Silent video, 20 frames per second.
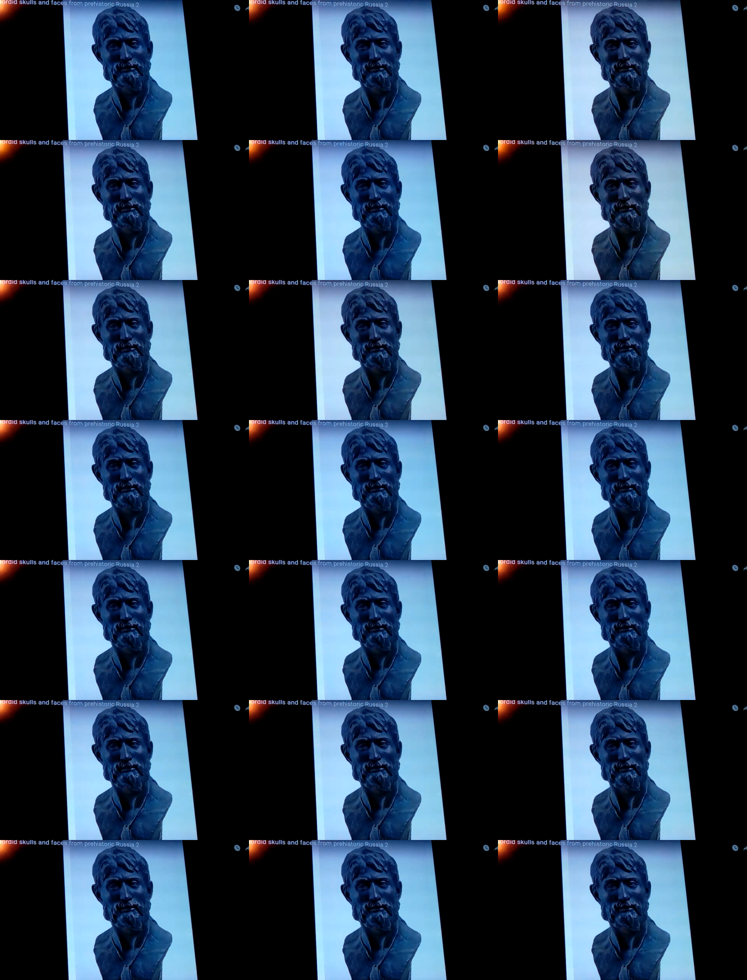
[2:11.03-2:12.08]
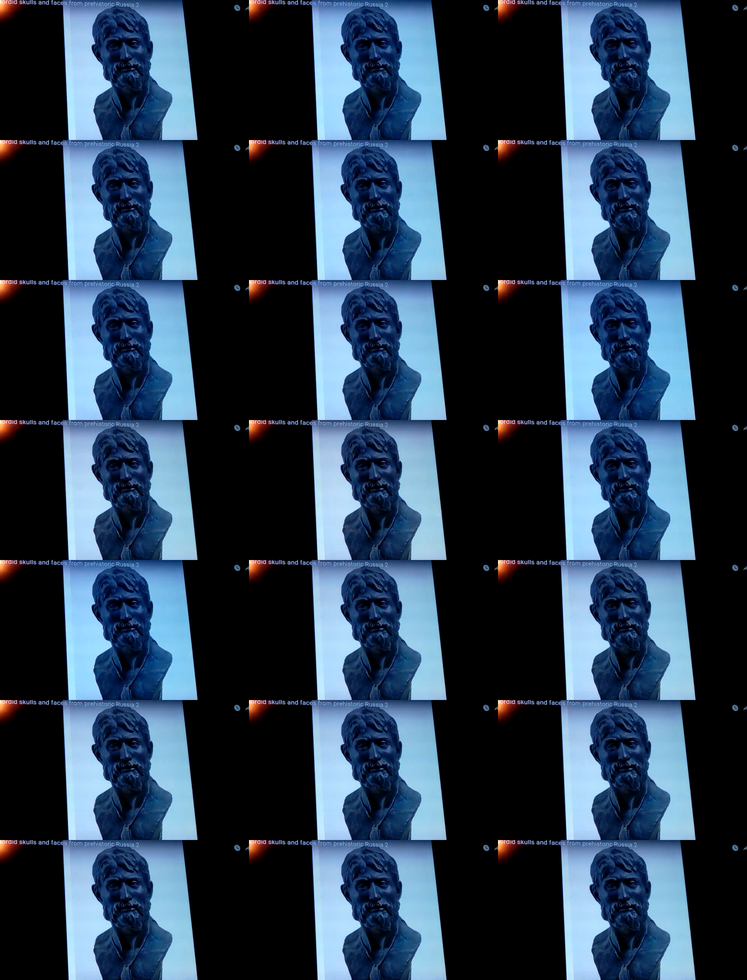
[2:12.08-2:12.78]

[no speech]